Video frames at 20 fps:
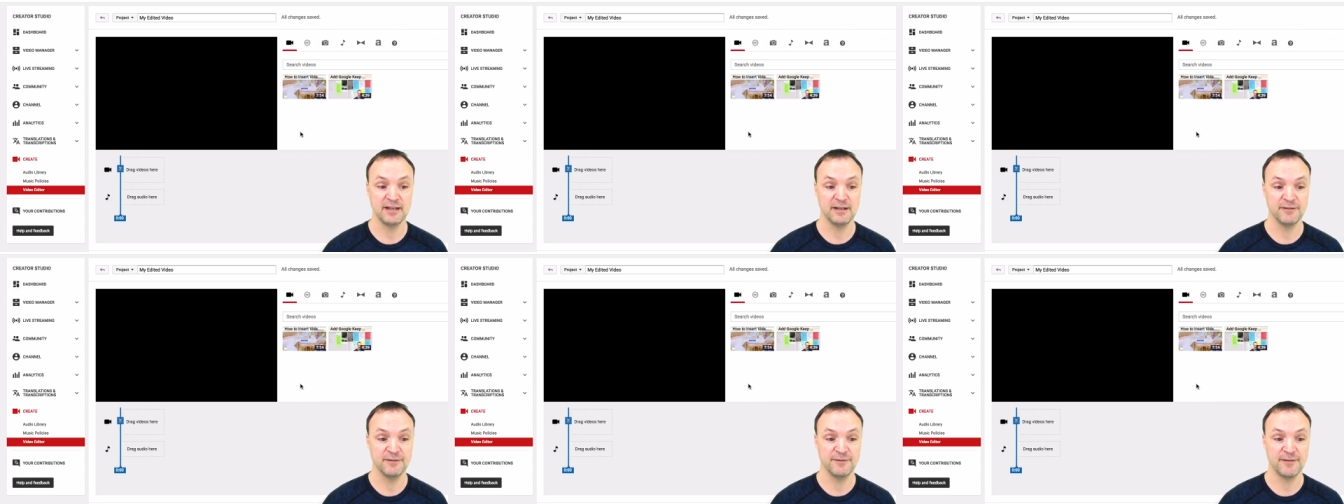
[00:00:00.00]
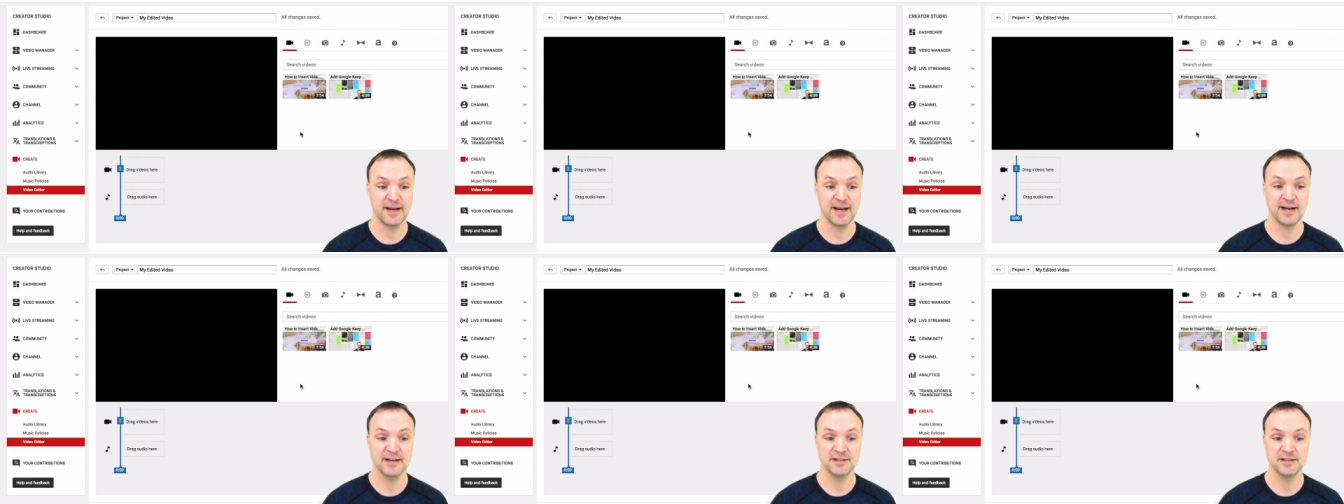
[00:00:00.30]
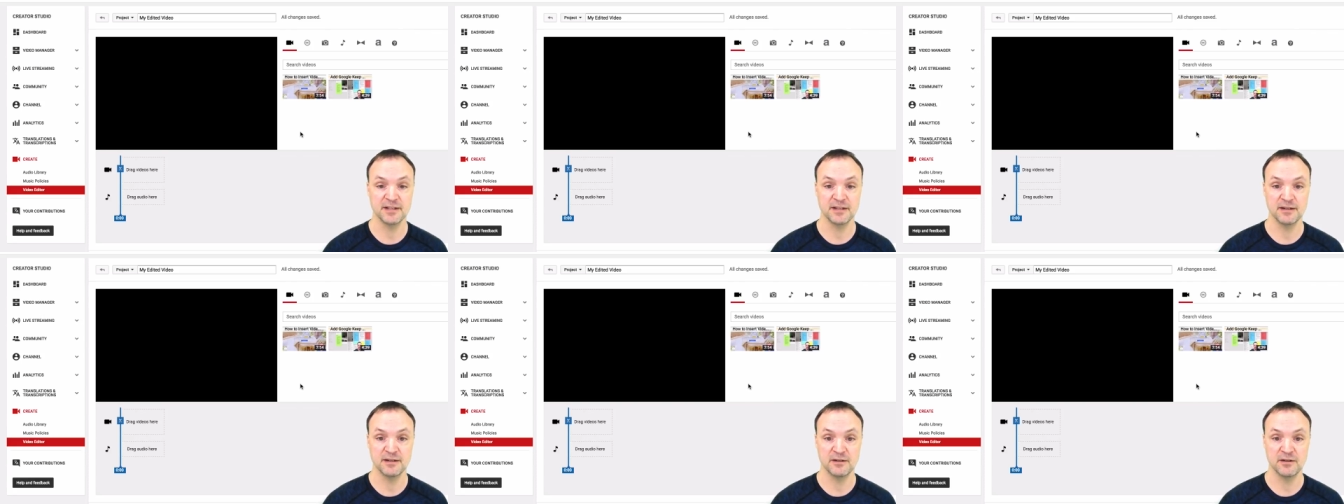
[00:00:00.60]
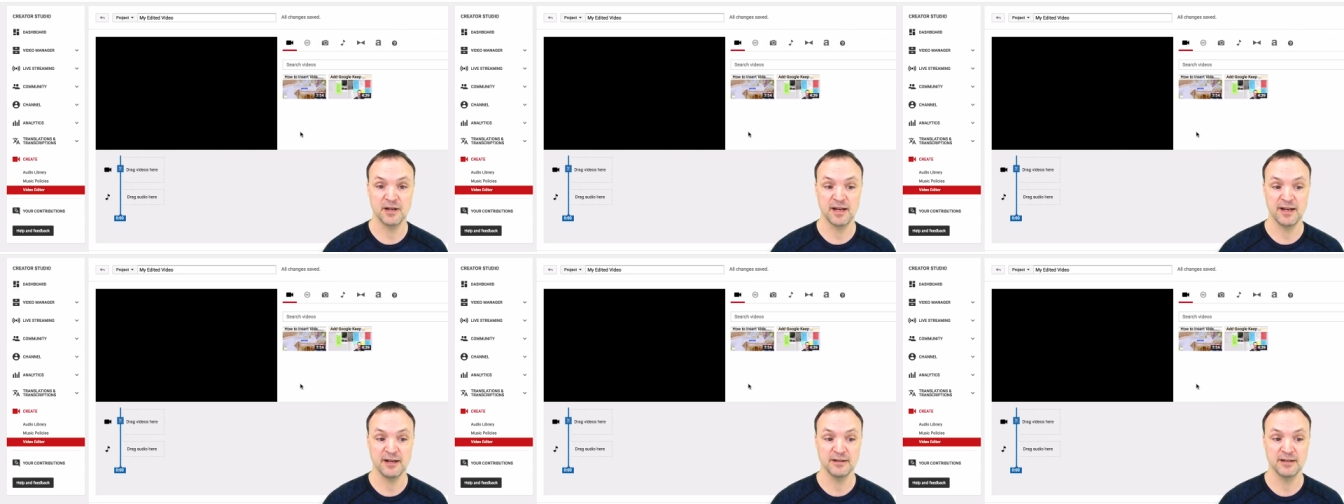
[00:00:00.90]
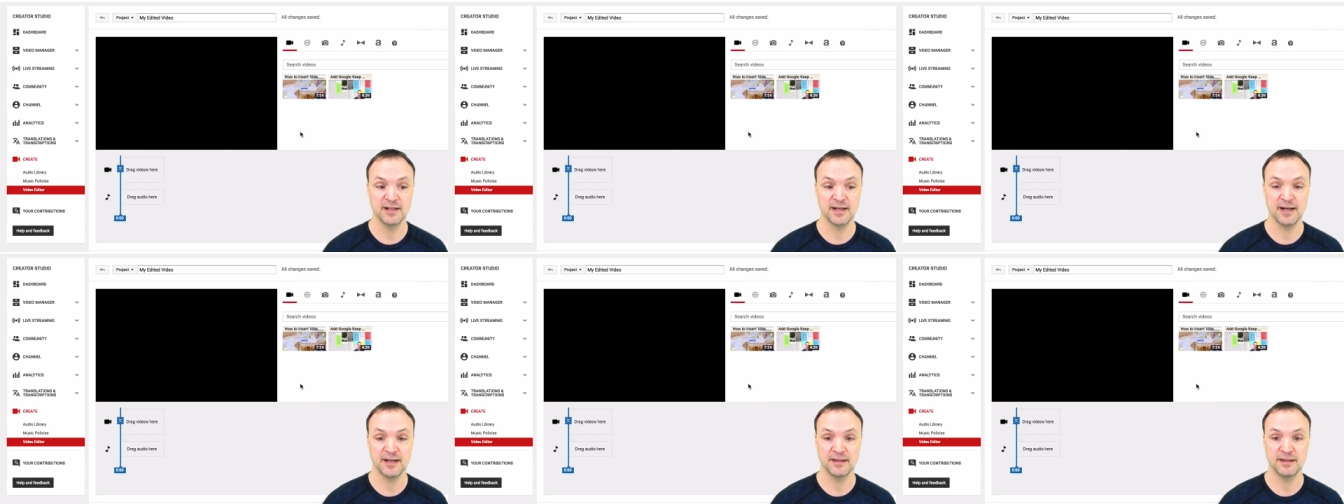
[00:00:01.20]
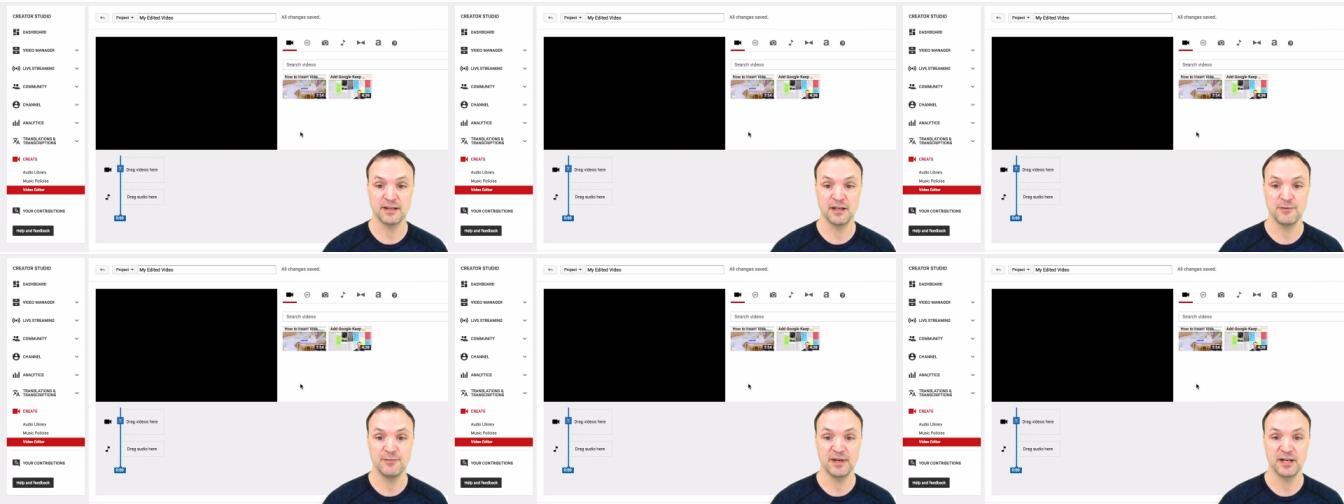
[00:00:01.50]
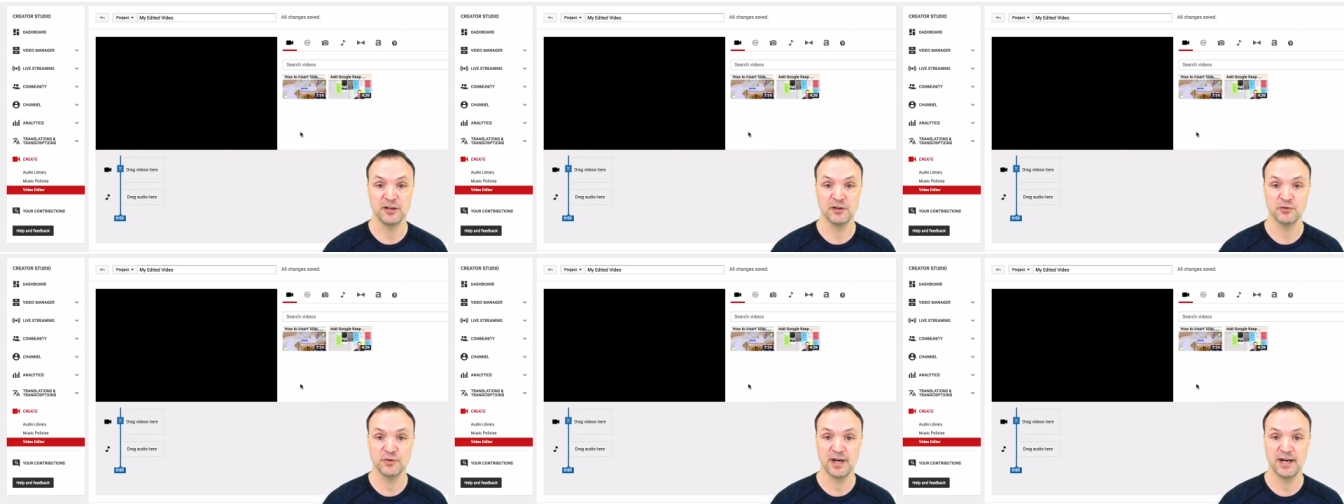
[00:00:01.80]
effects and cut them
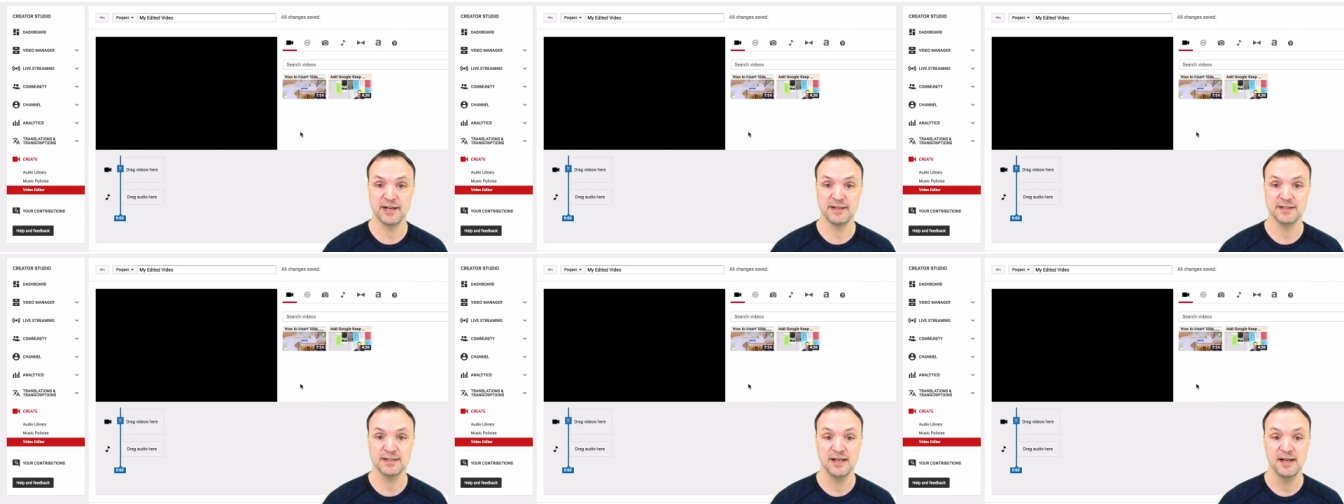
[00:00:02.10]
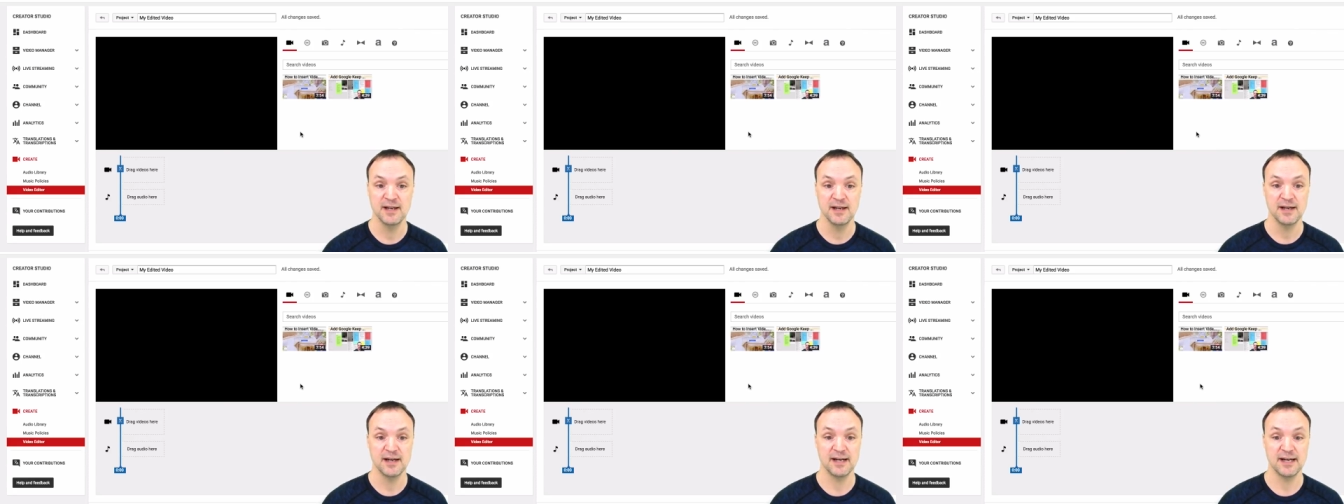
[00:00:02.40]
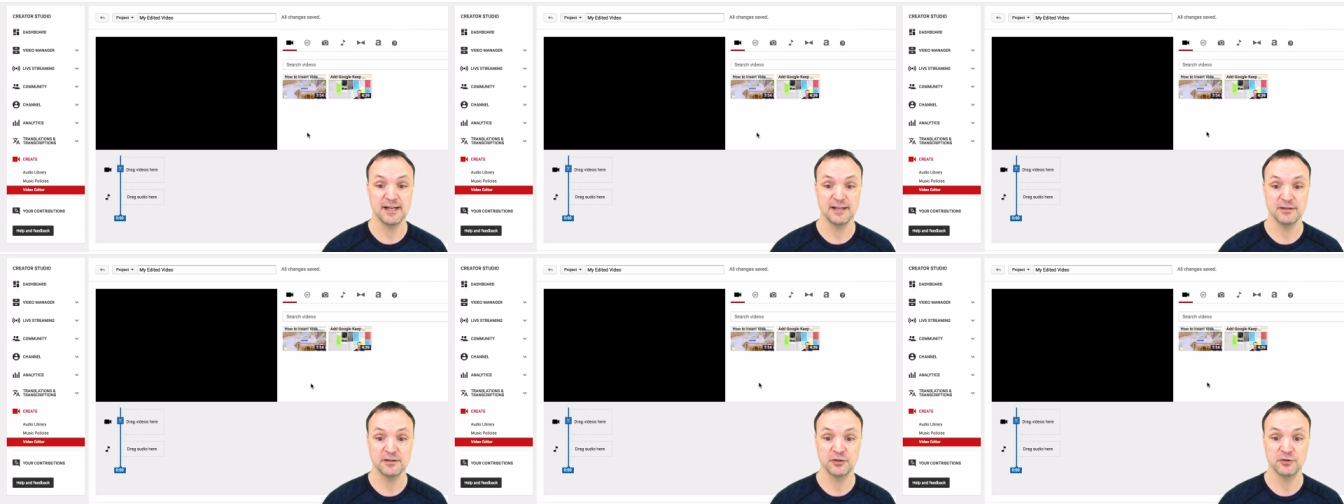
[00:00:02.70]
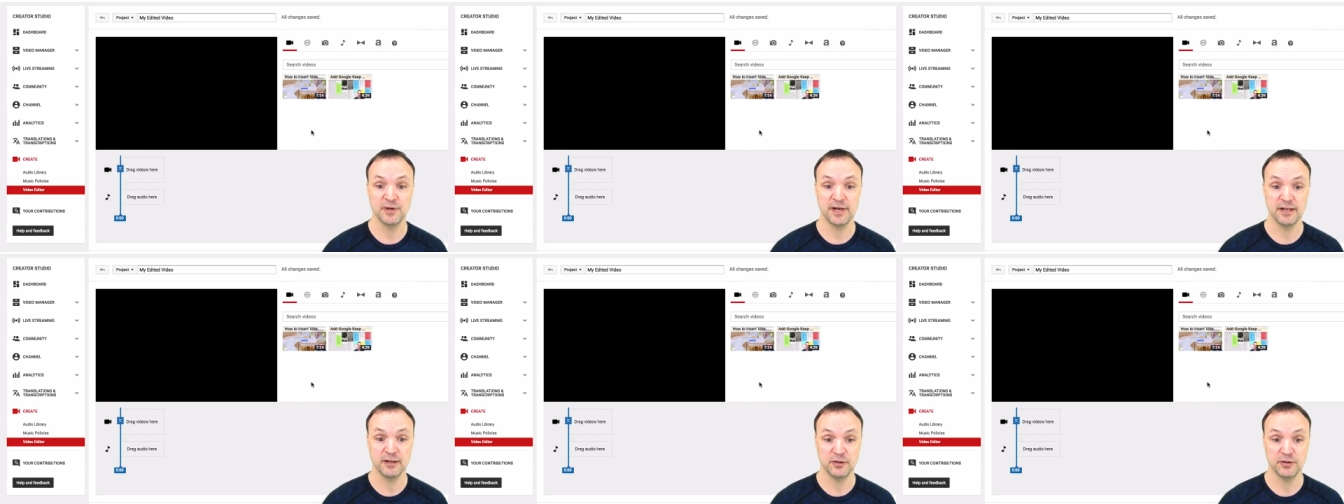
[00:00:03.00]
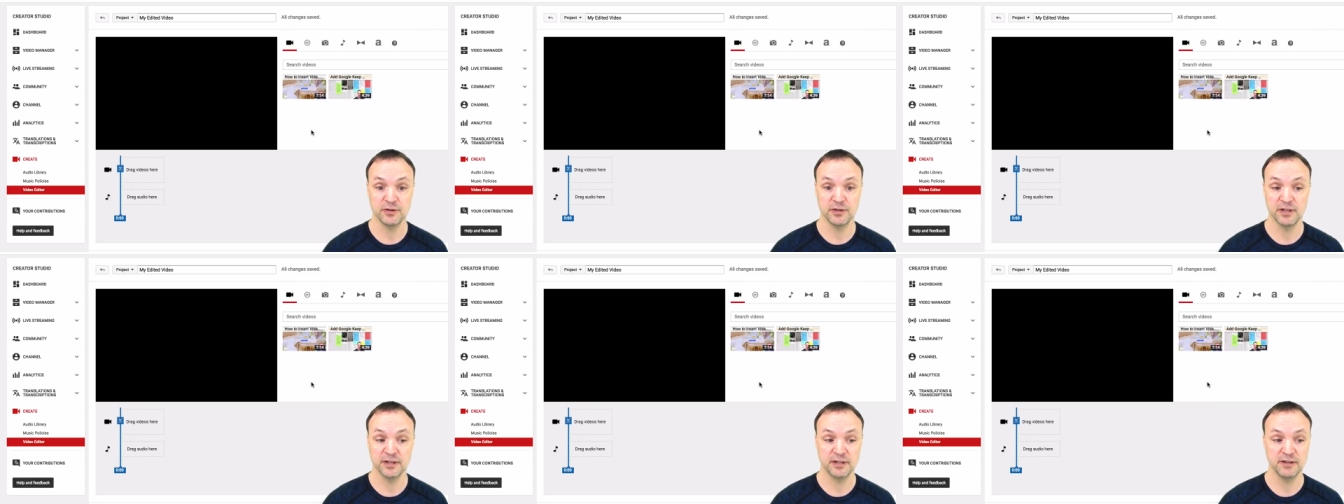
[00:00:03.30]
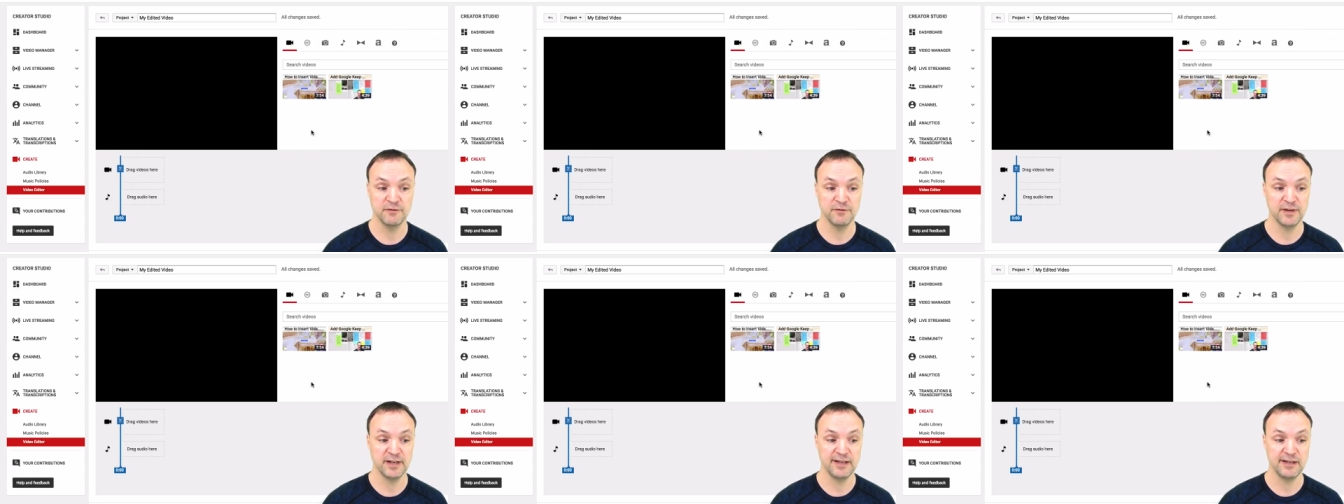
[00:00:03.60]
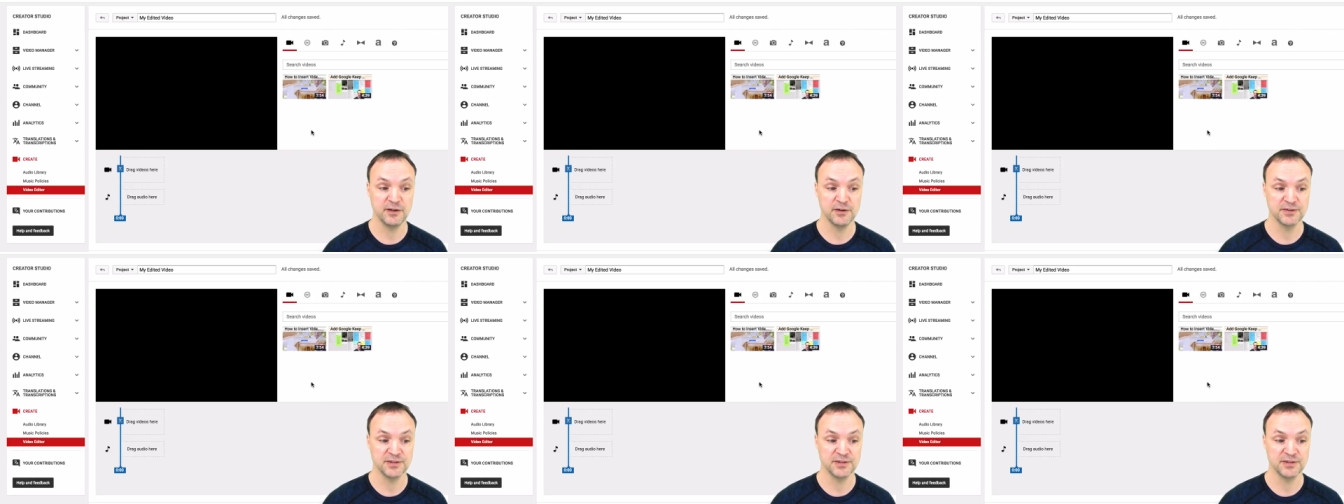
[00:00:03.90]
and create good looking videos